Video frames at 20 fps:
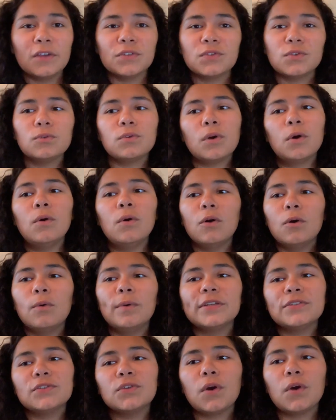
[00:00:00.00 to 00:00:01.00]
So don't
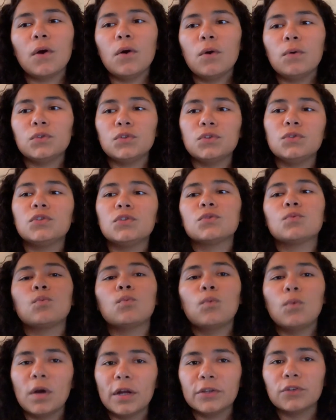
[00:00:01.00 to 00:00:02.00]
always go to just
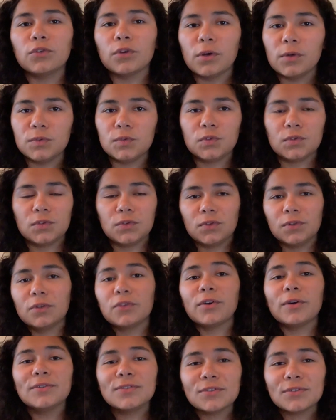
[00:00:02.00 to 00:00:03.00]
one
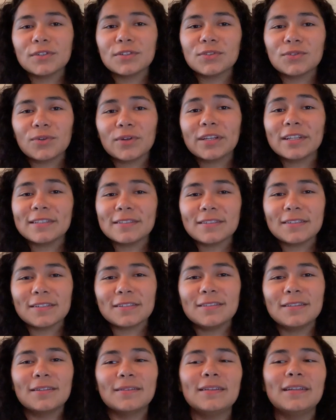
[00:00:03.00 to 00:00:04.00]
grocery store
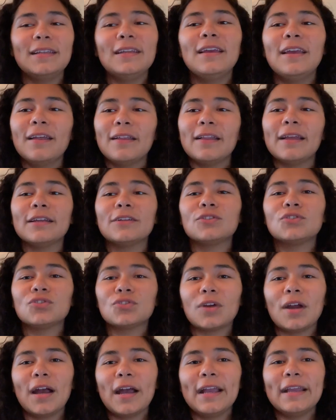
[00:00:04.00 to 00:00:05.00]
consistently. Like,
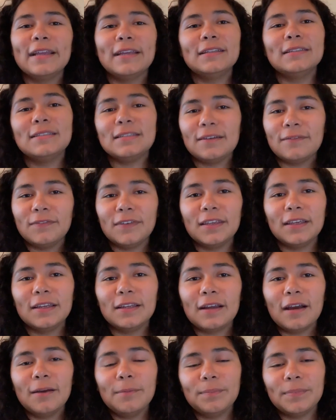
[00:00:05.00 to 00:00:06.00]
try and divvy
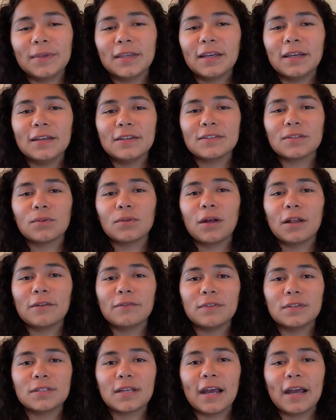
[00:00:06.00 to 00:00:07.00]
it up, because a lot
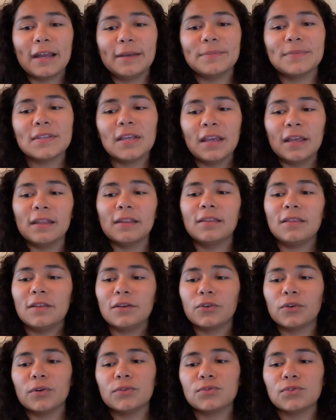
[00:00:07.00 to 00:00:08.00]
of the times
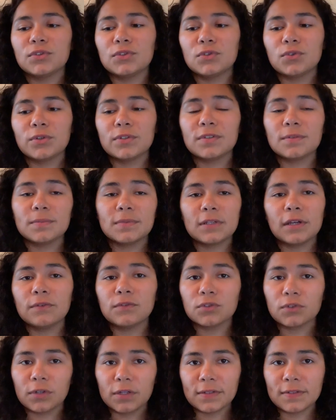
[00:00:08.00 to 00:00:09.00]
the grocery stores
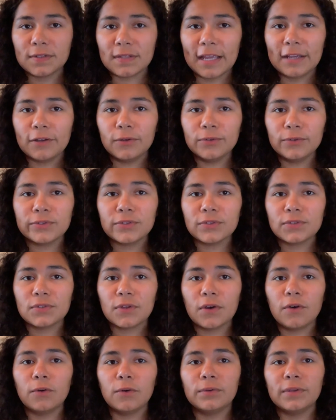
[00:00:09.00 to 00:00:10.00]
themselves are on cycles.
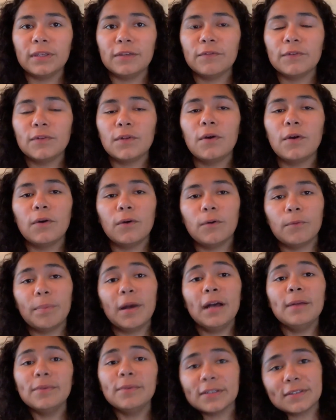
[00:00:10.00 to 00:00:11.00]
So even though
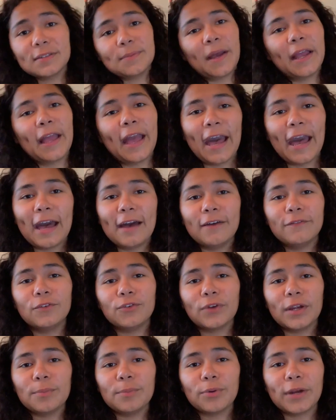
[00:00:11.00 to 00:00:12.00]
Publix might have
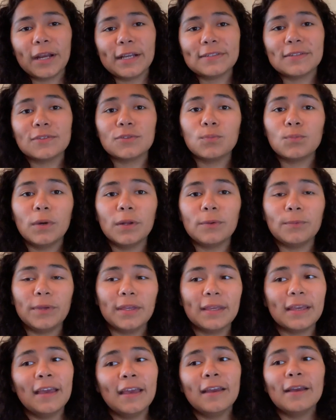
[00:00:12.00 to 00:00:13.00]
great prices one
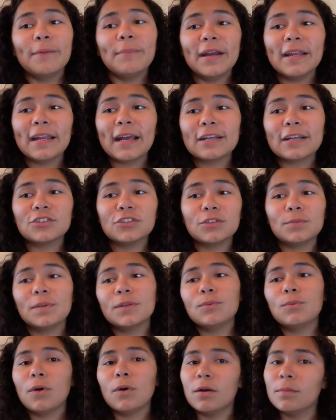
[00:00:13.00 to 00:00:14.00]
week, it might actually
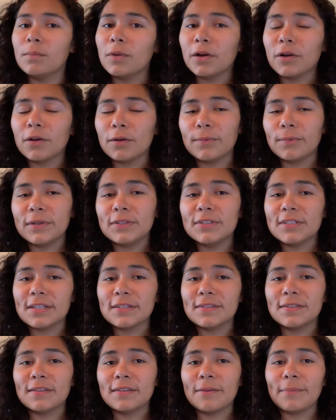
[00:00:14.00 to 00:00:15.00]
be Walmart or
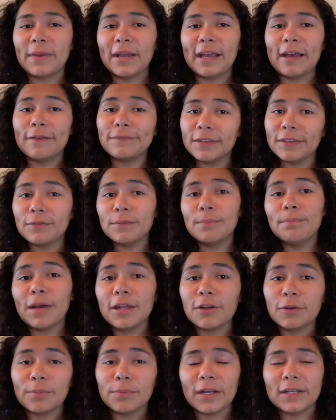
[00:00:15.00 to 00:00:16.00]
Winn-Dixie that might have even
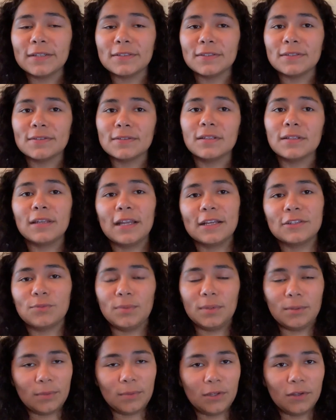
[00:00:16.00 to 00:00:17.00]
better prices the next
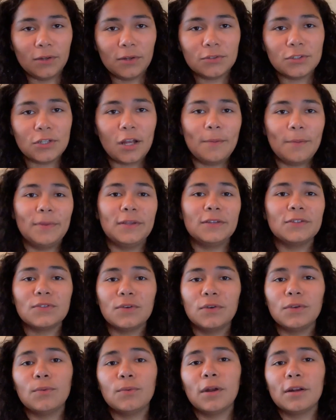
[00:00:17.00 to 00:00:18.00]
week when you go shopping.
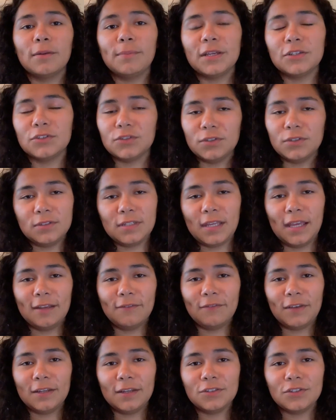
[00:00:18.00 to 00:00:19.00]
So you want to make sure you take
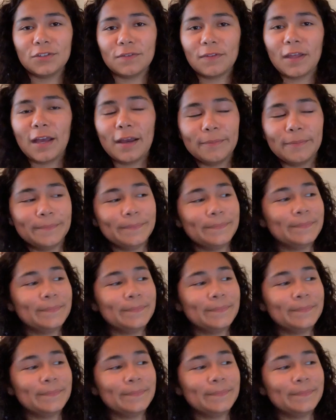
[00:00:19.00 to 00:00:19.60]
advantage of that.